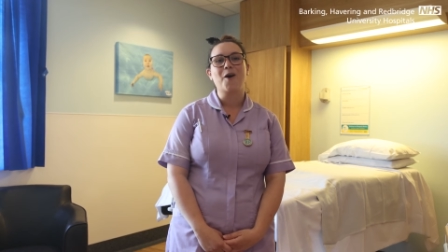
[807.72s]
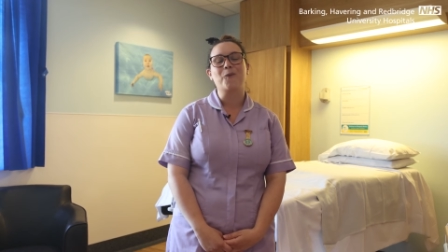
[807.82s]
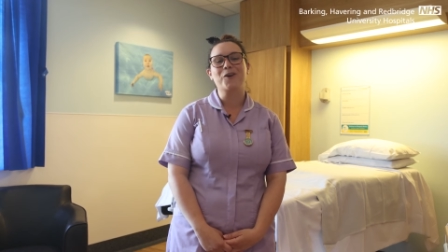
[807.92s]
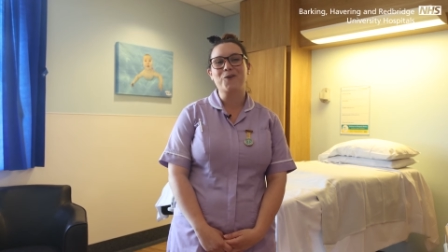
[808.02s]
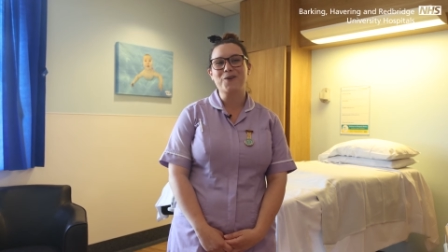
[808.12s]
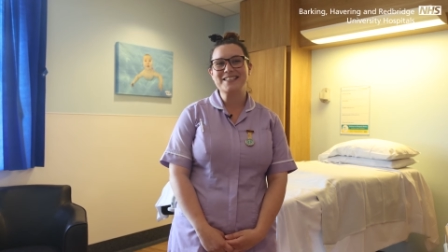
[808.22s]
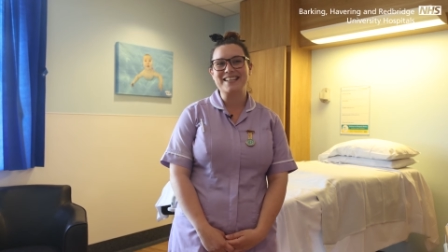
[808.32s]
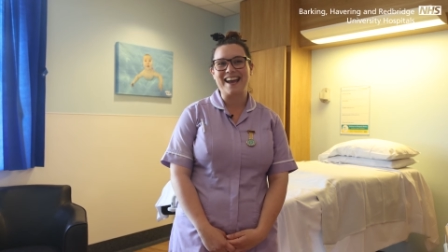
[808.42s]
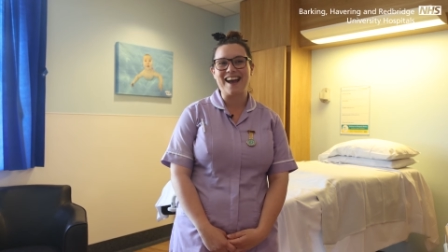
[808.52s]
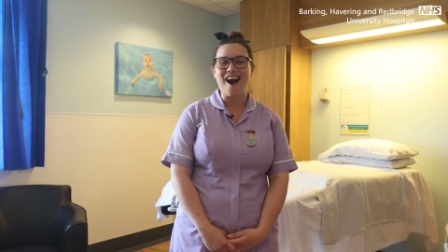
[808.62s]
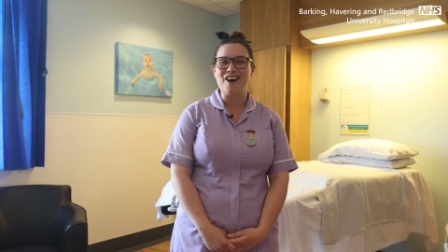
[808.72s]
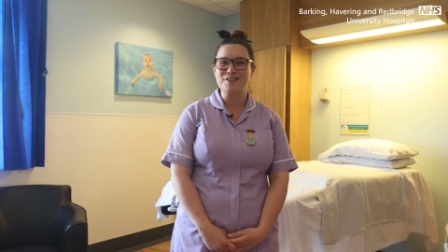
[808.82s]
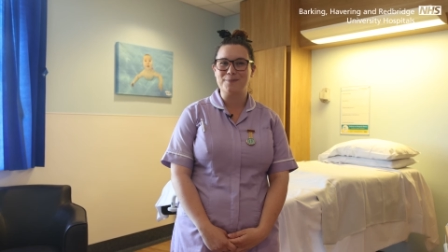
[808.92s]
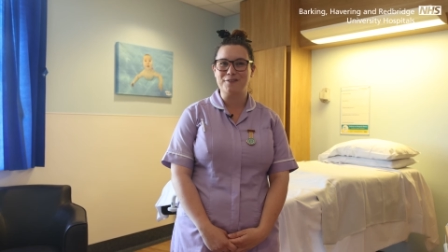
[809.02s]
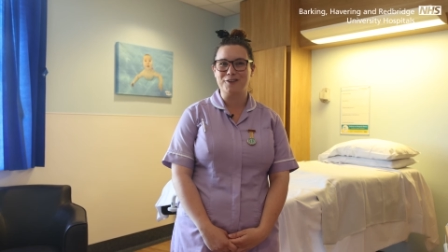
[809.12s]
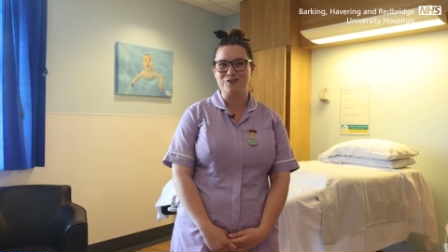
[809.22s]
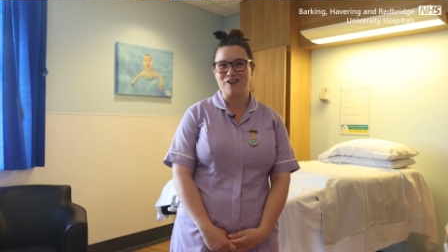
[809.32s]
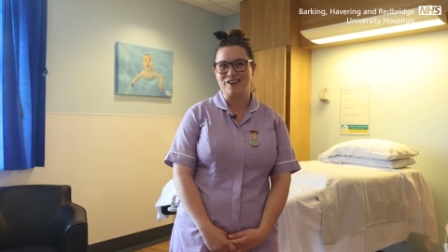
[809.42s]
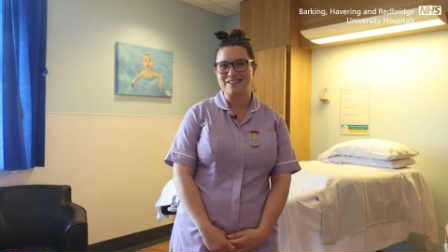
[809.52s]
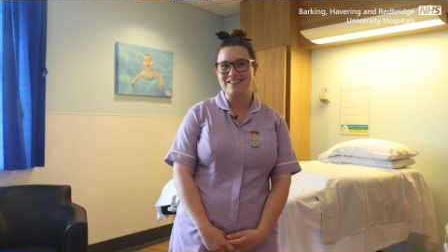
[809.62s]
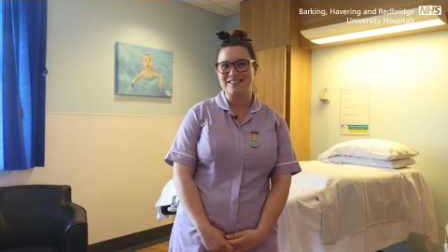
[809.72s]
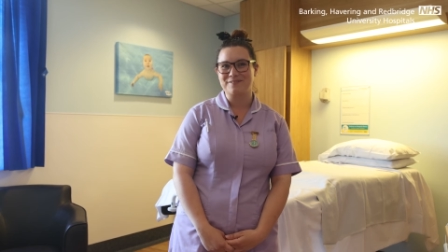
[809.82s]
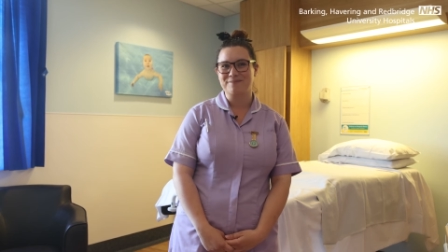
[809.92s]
We always say hugs before drugs.